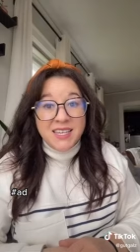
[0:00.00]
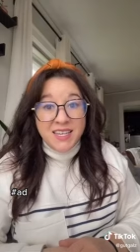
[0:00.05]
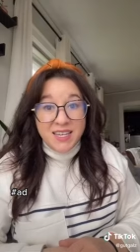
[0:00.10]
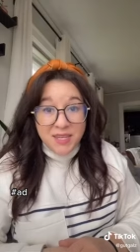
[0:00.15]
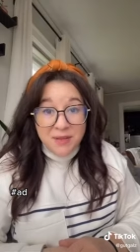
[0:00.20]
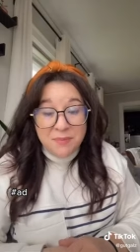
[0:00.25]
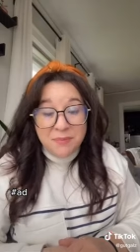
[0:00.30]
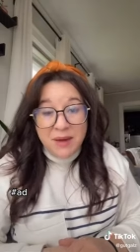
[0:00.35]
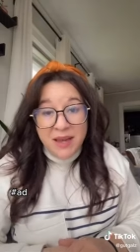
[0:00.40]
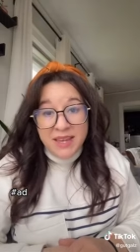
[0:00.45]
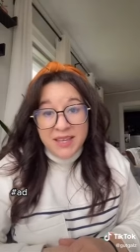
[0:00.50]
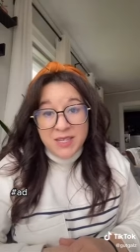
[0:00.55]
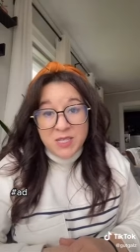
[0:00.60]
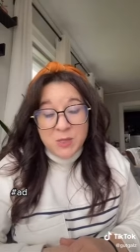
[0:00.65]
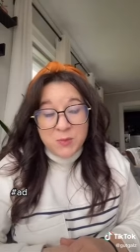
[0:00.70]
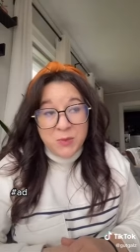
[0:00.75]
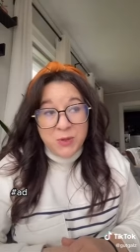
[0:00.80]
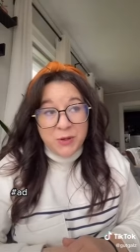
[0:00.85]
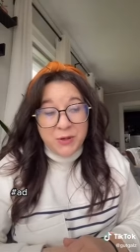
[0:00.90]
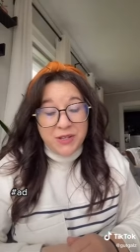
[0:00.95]
in my
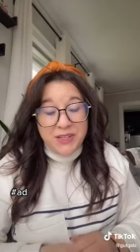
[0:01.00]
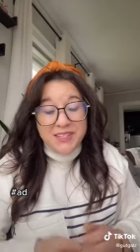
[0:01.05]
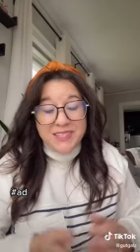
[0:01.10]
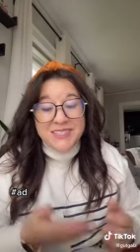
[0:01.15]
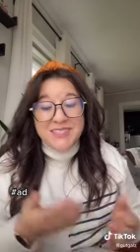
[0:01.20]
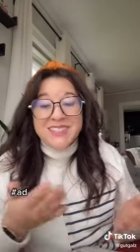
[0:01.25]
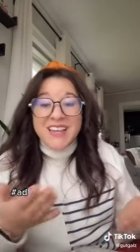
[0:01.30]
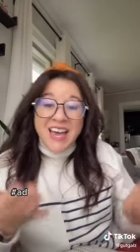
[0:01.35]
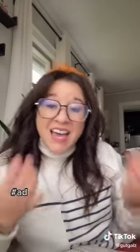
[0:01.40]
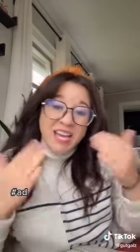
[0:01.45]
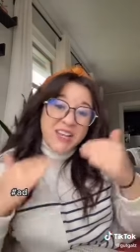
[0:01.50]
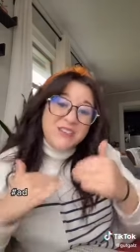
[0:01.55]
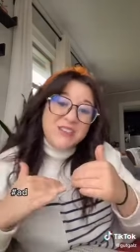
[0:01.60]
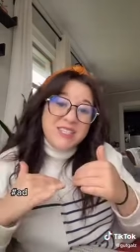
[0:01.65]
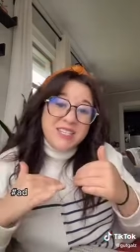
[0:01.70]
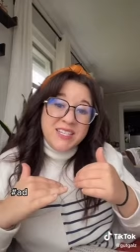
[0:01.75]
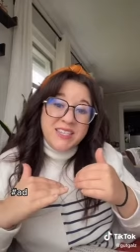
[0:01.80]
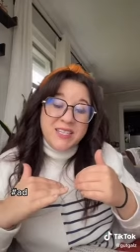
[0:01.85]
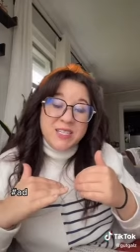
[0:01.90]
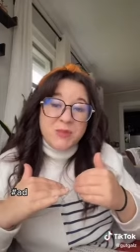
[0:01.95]
experience, I've
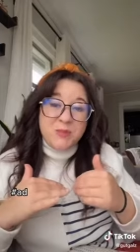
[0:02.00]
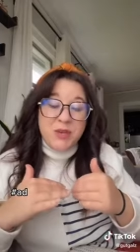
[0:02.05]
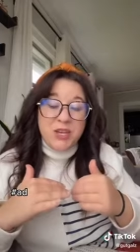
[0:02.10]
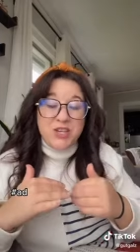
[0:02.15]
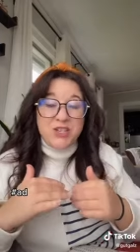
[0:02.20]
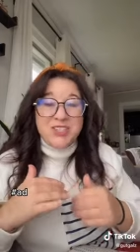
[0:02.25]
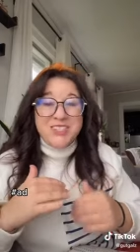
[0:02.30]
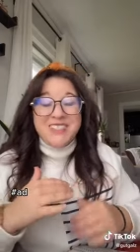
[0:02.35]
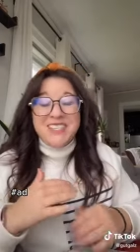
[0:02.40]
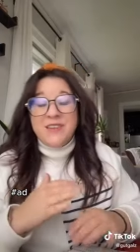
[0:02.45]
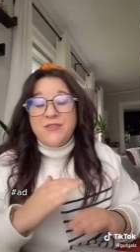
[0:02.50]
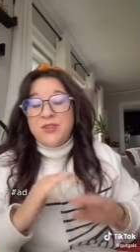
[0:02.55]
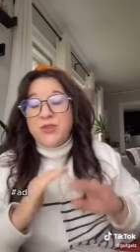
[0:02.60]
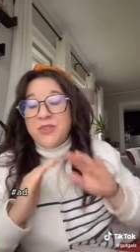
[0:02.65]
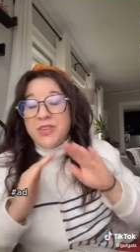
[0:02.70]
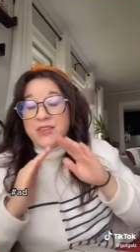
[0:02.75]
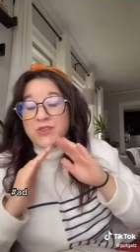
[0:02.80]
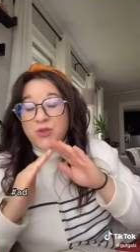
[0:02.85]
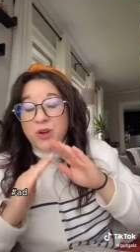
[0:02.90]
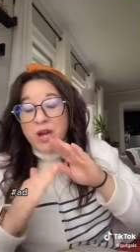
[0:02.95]
seen these patients after
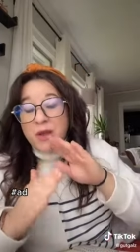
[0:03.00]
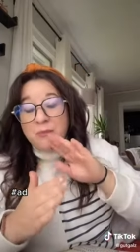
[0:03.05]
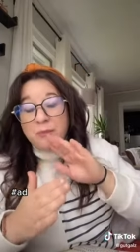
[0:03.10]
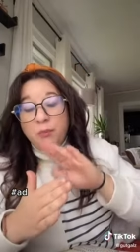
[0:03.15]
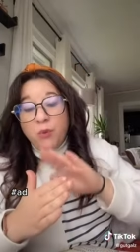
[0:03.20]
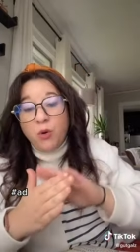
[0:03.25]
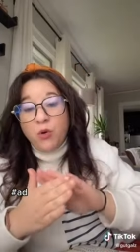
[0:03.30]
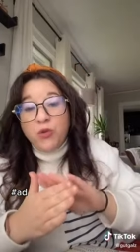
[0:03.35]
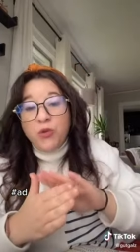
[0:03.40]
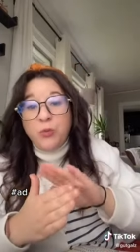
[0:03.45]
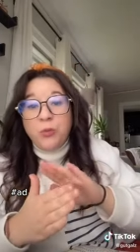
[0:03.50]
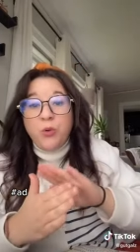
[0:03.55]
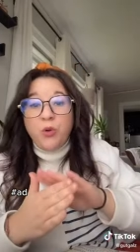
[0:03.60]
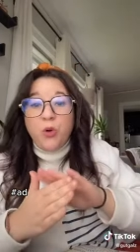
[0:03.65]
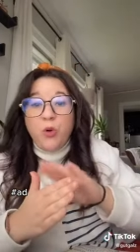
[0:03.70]
they tried multiple